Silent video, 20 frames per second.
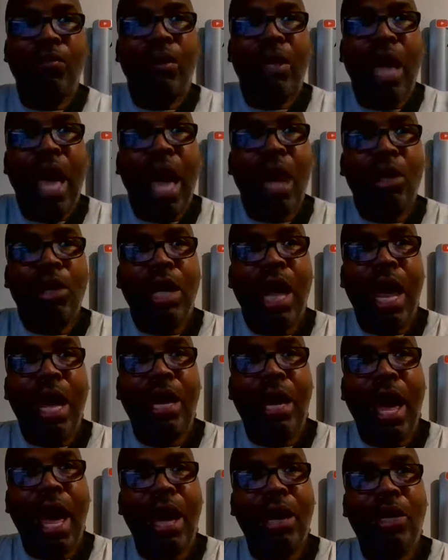how
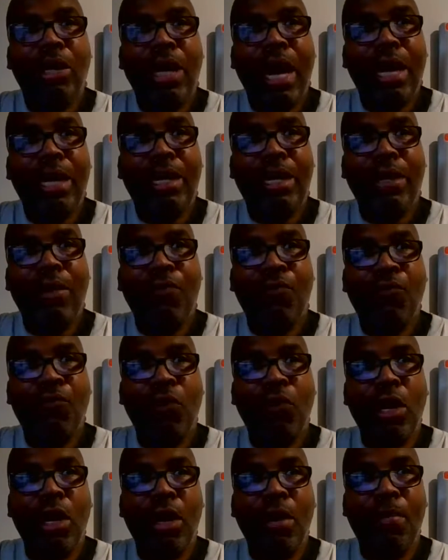could I get in
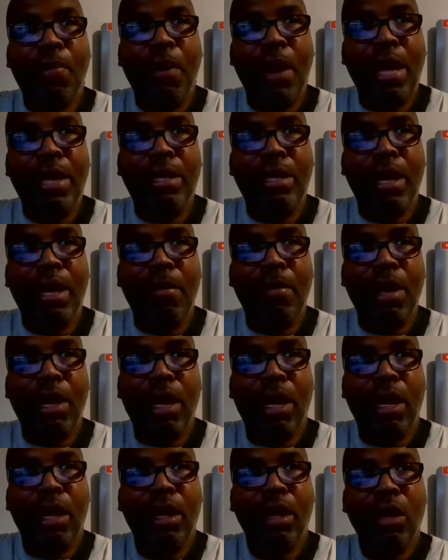front of the pandemic
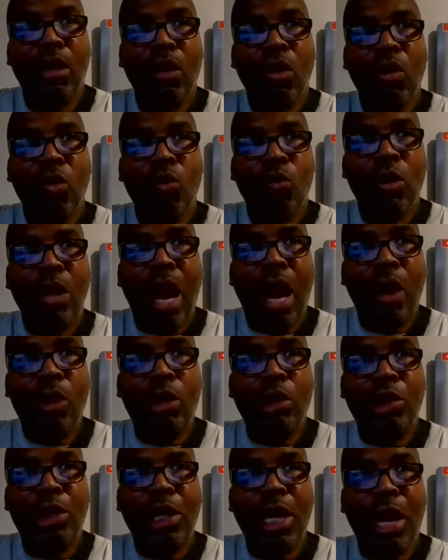without
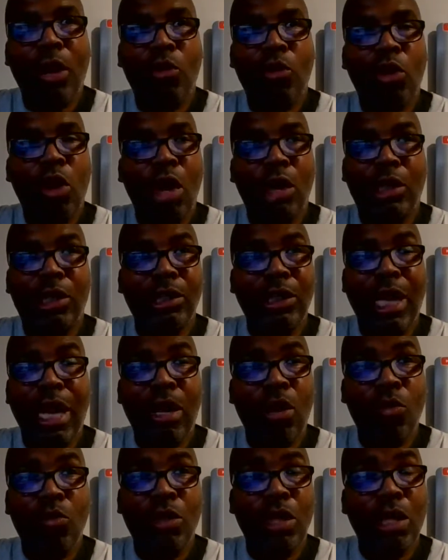a channel card? Because
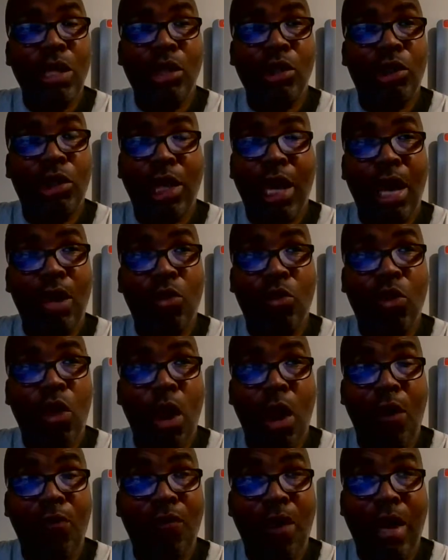I don't need a channel
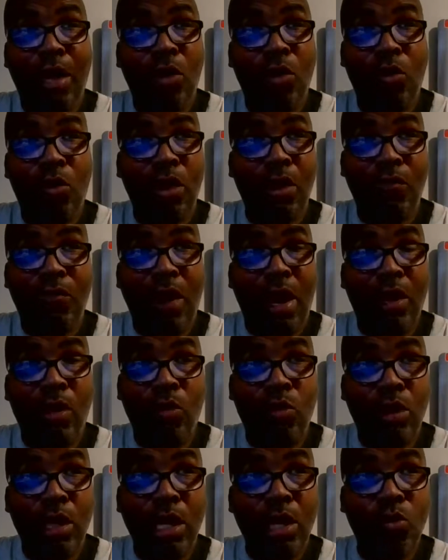card if I
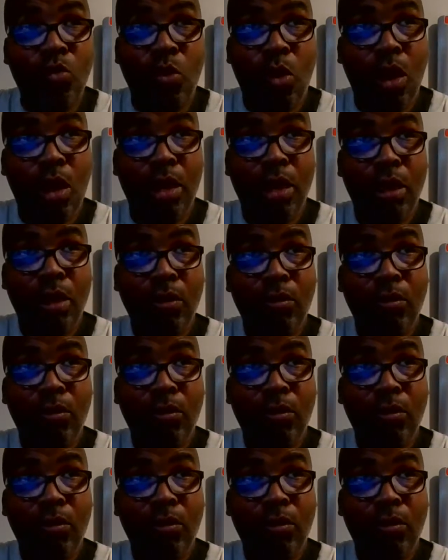don't need one.